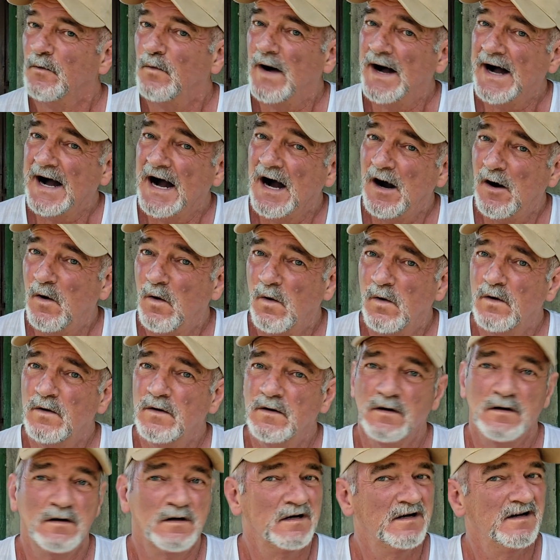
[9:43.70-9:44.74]
Wow.
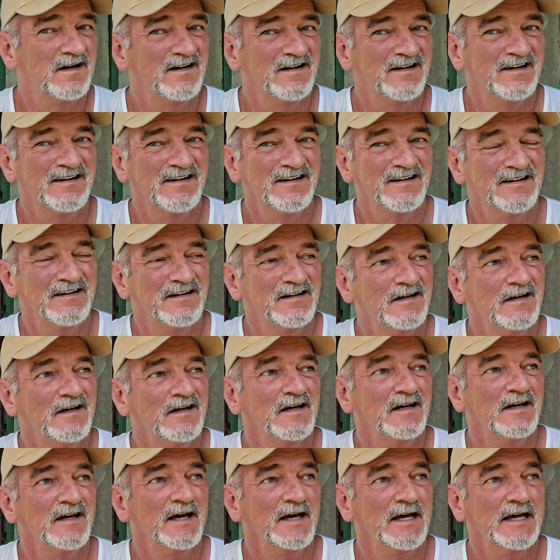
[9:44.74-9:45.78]

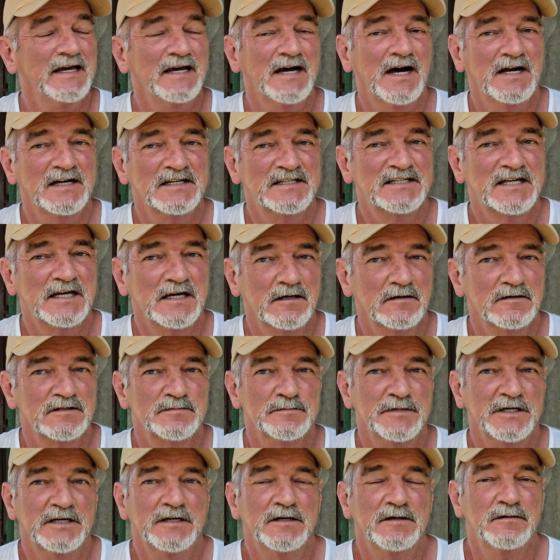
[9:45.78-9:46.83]
AI
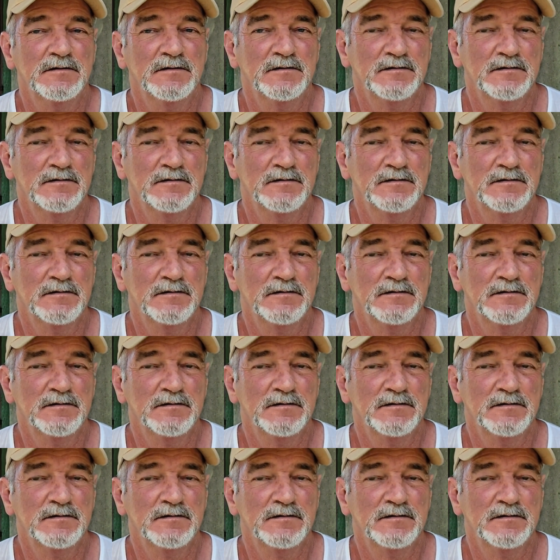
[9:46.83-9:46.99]
scares me.